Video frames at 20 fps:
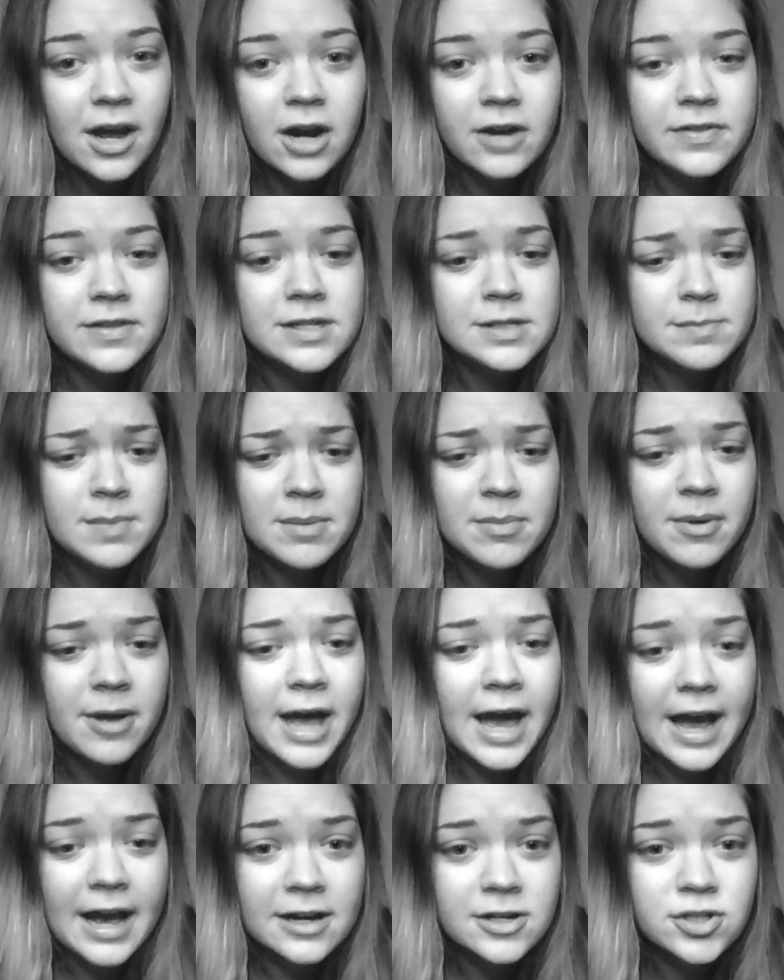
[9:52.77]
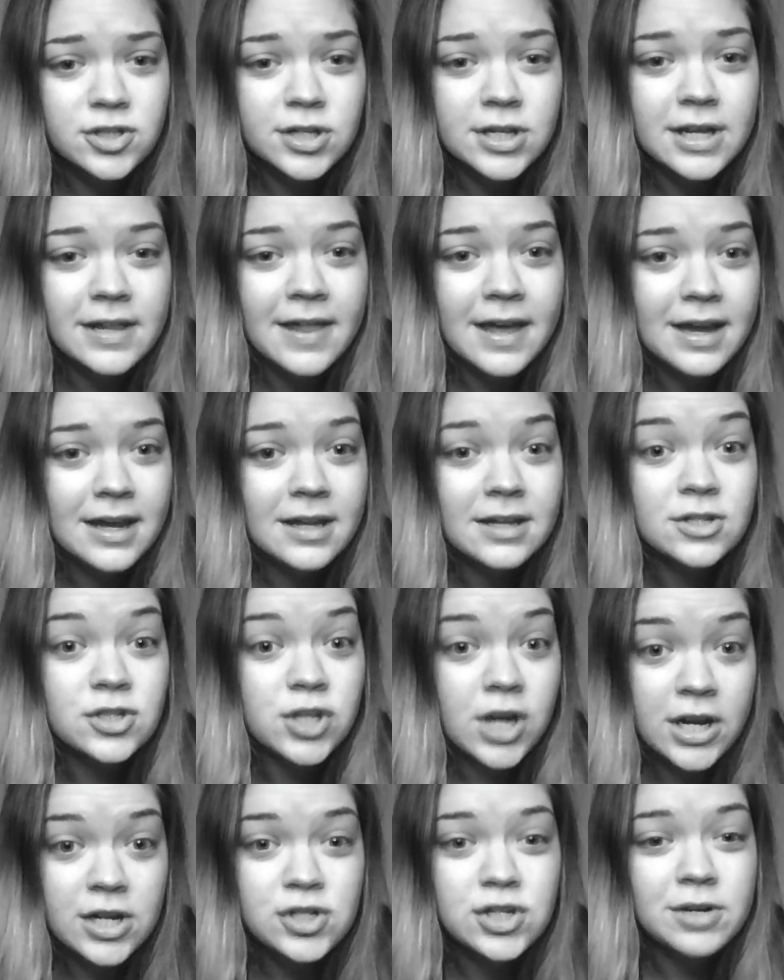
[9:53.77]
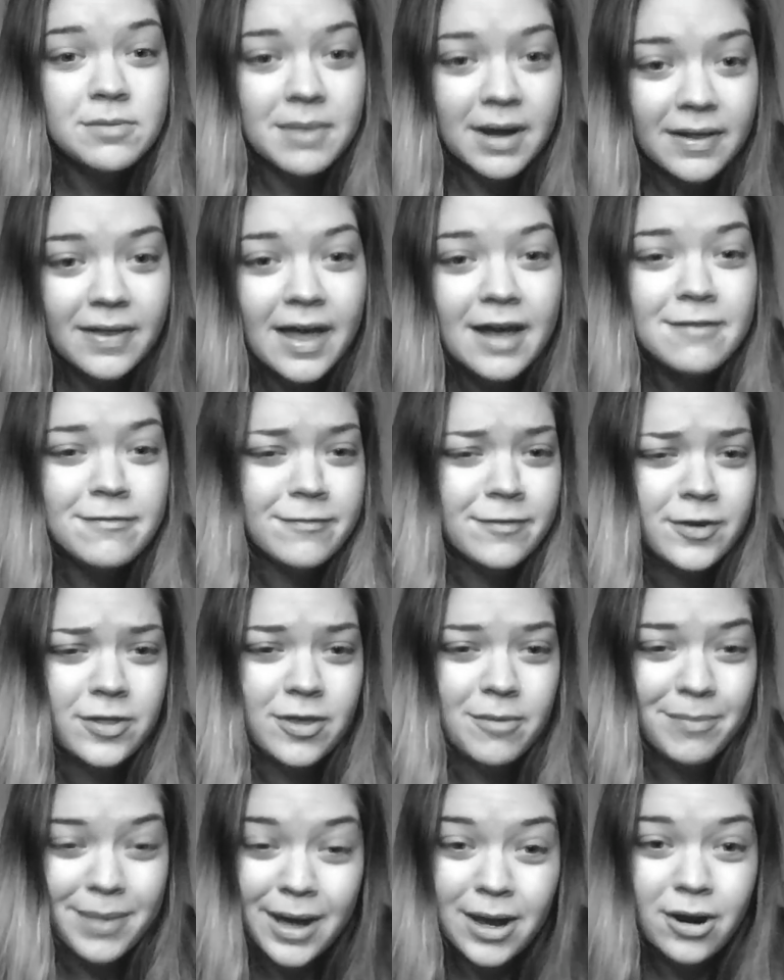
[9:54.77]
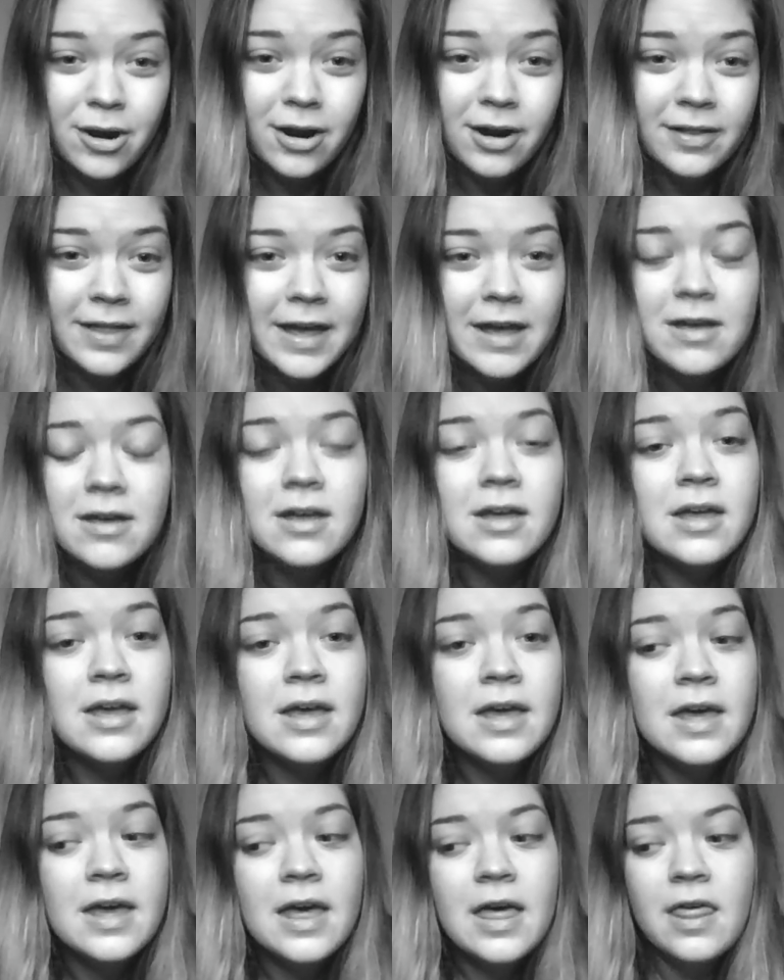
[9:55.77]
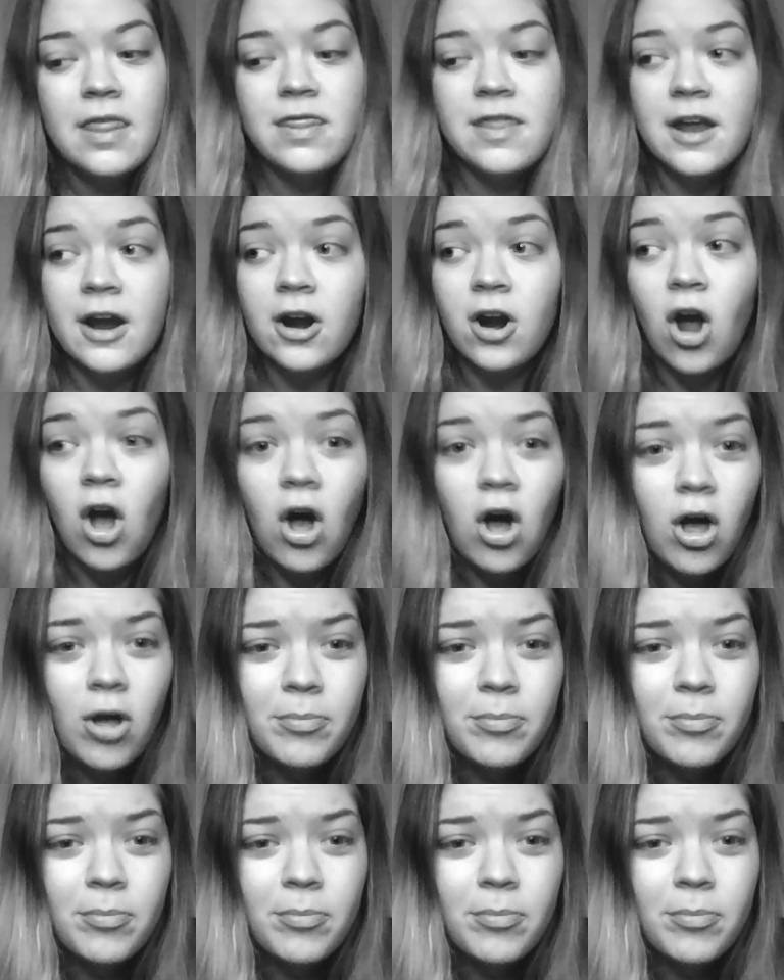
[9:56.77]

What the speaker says: Are these people actually like changing my life for the better? Like, they're all